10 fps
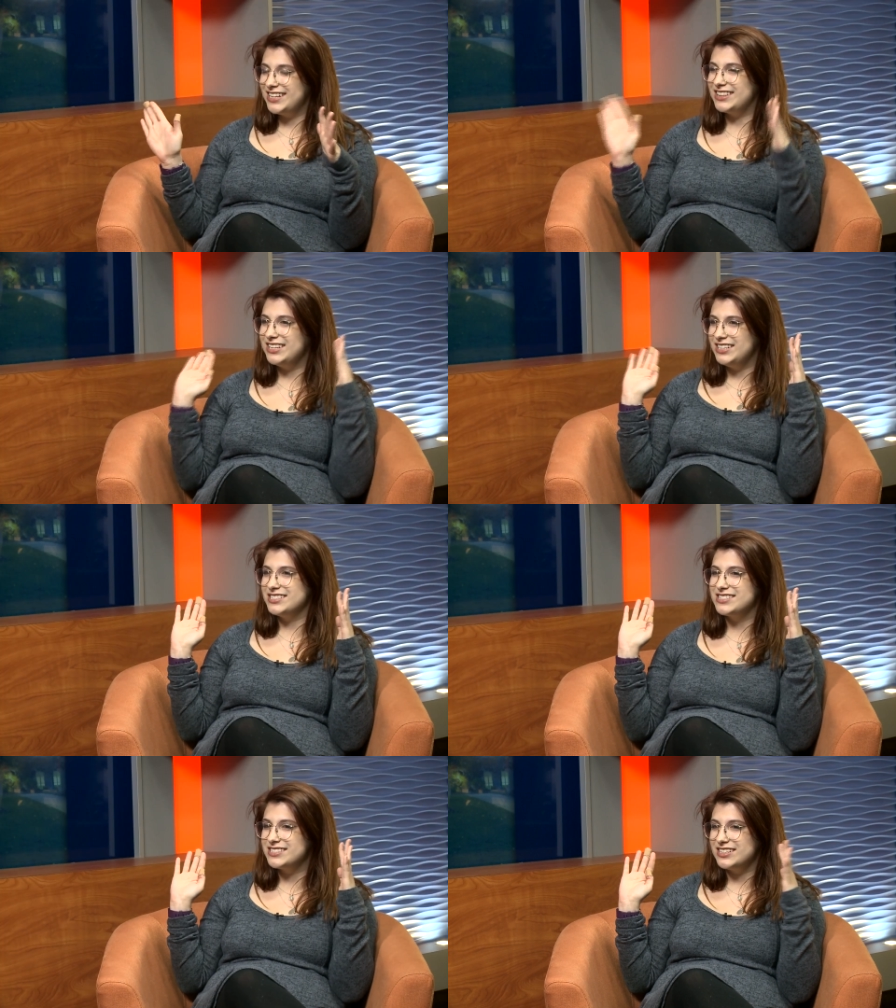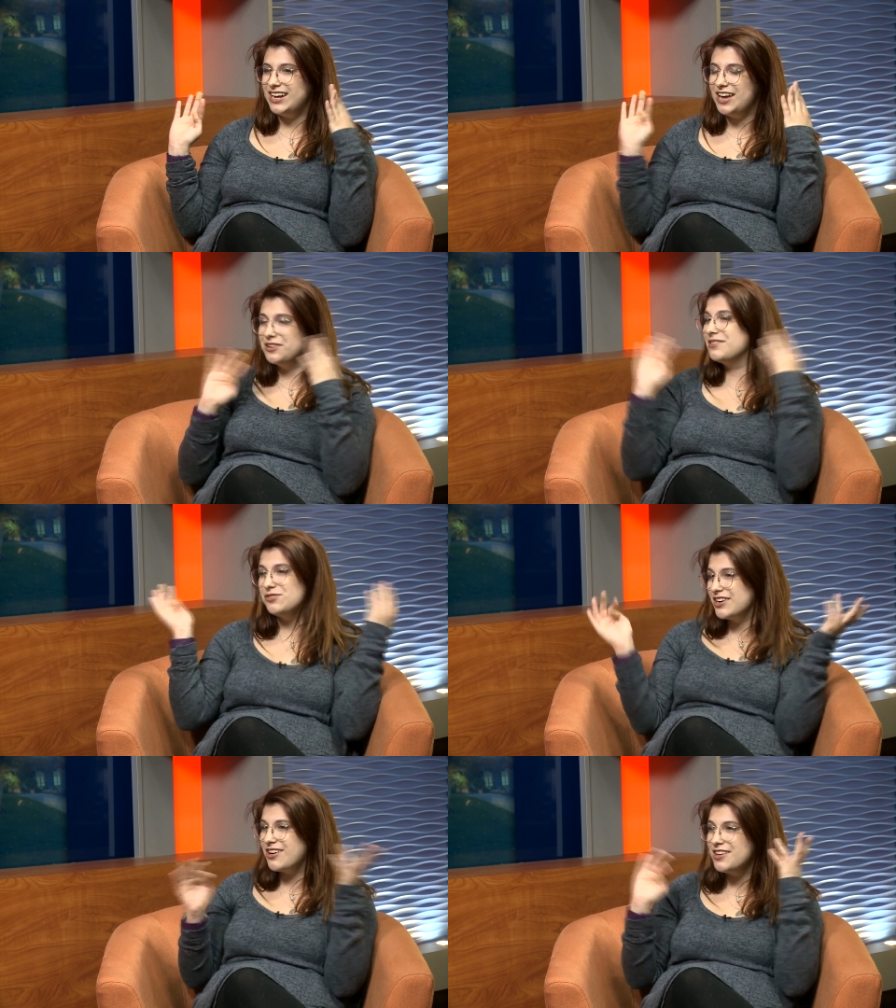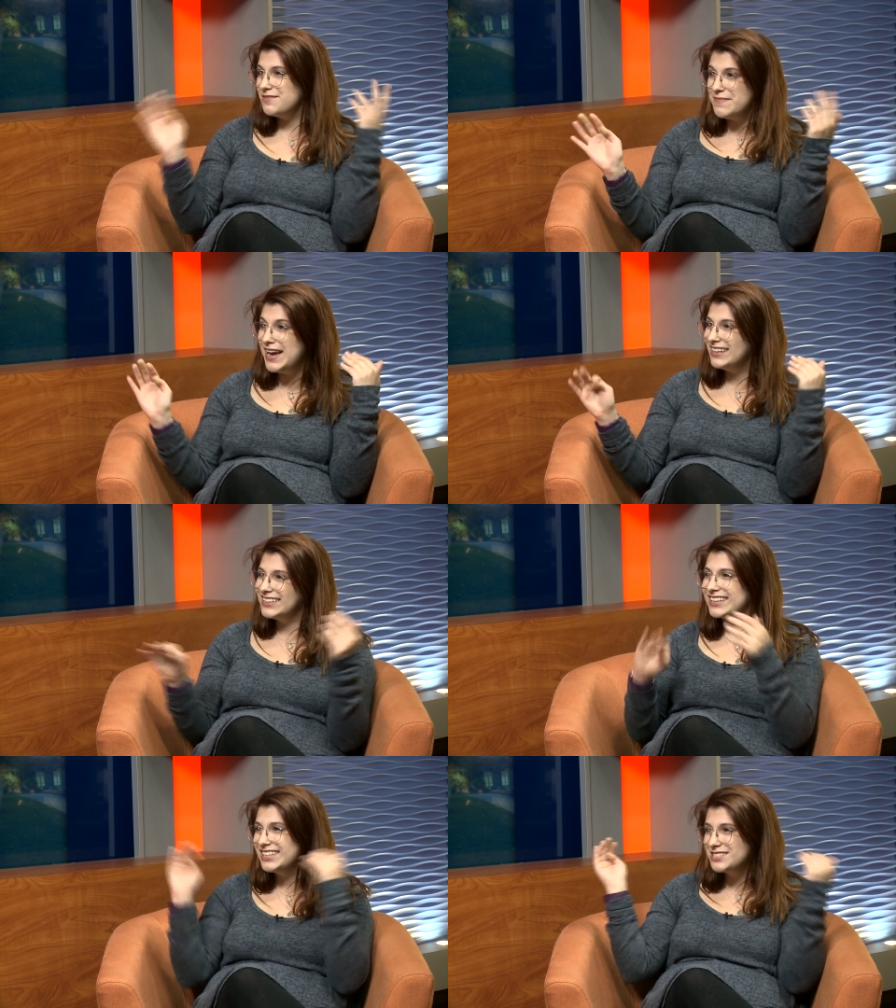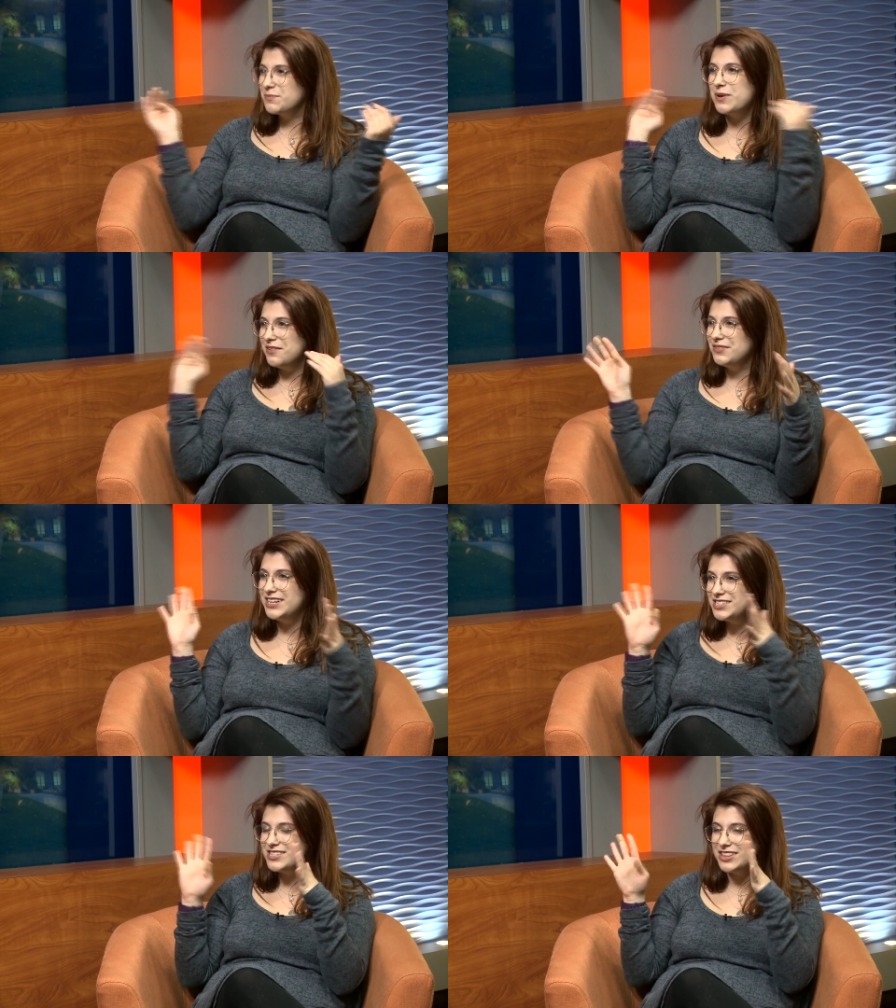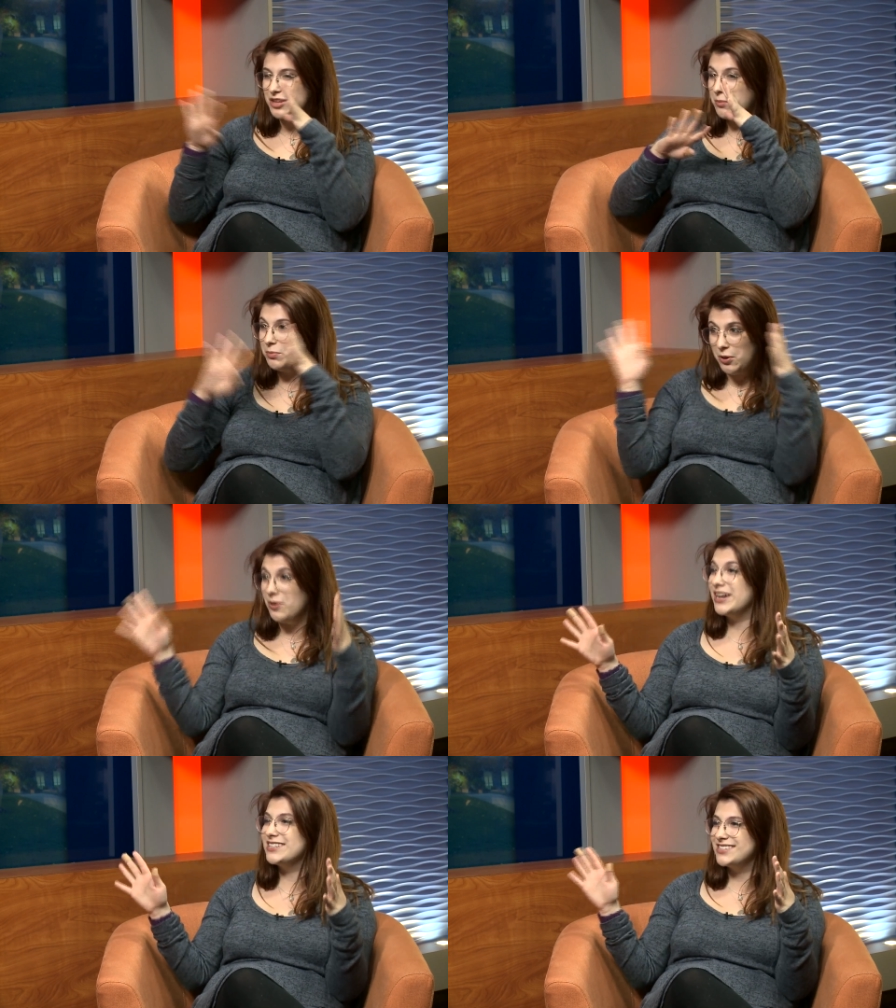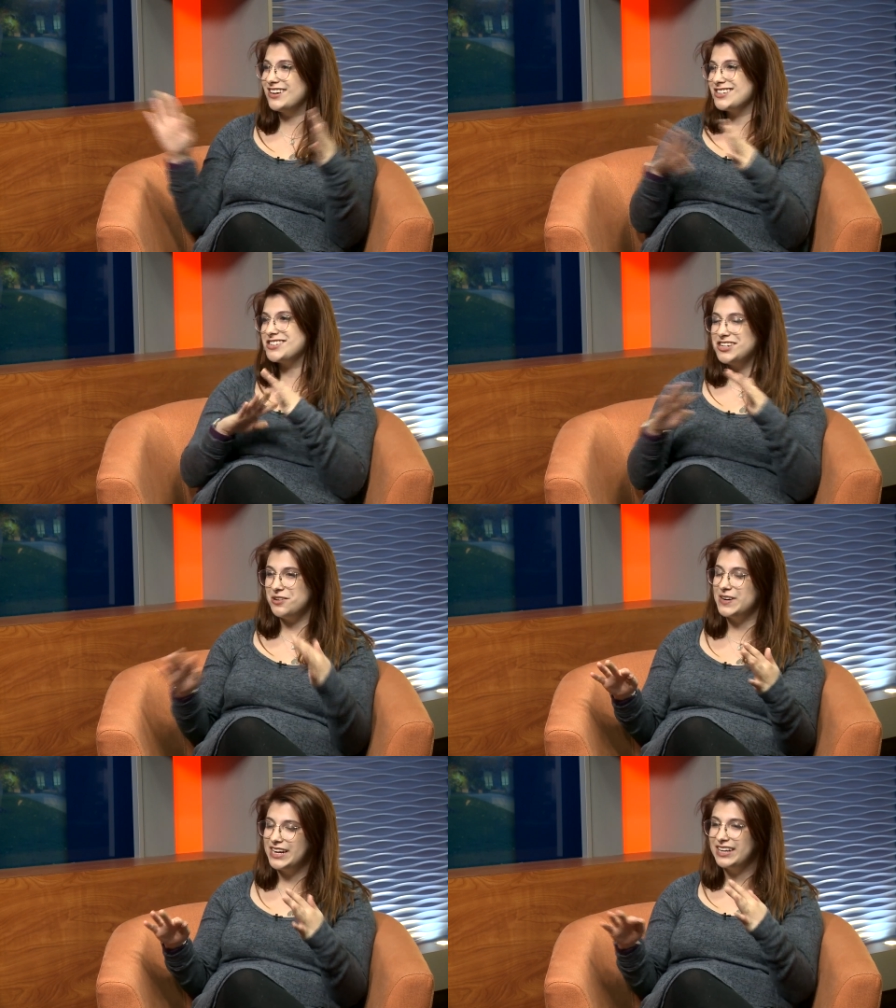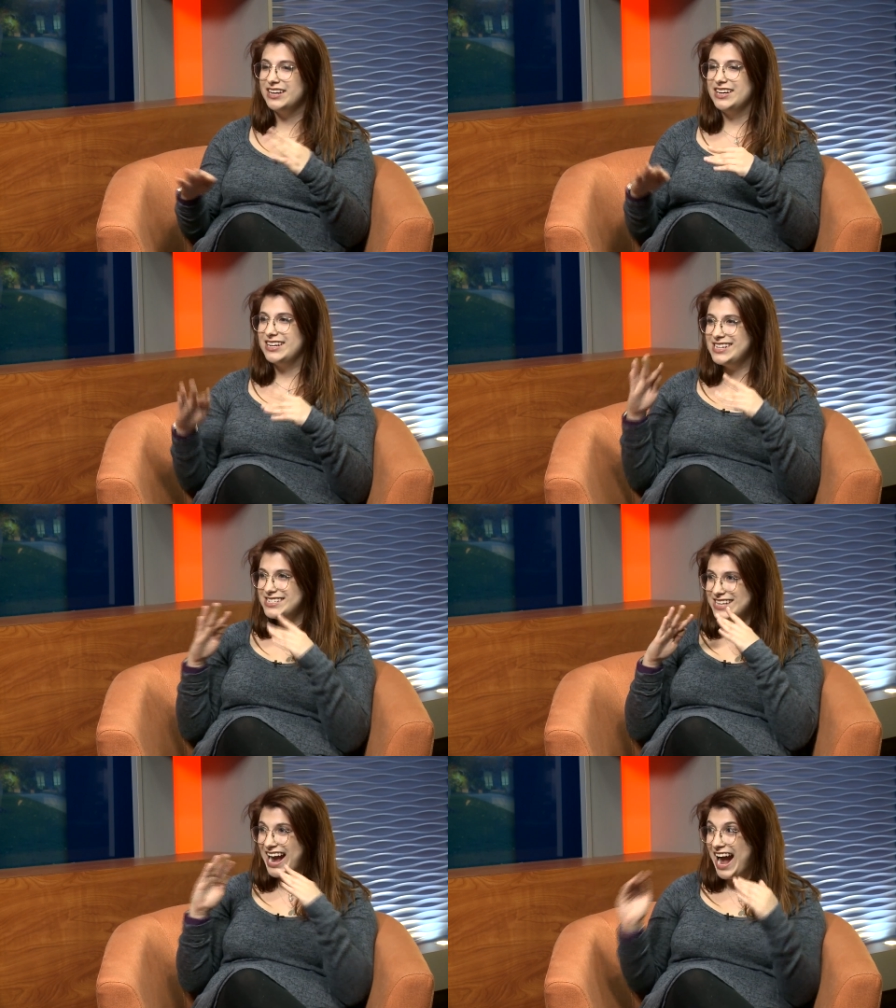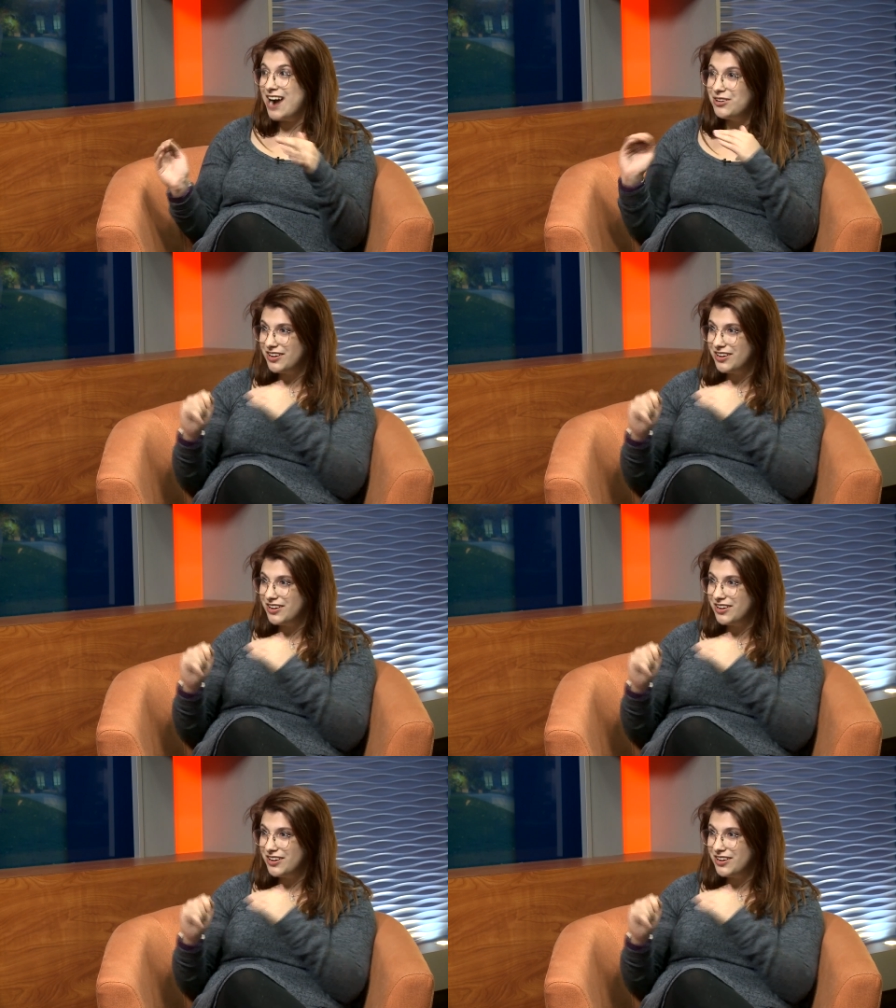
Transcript: that these, I don't even want to call them men, like these privilege that the boys are showing is out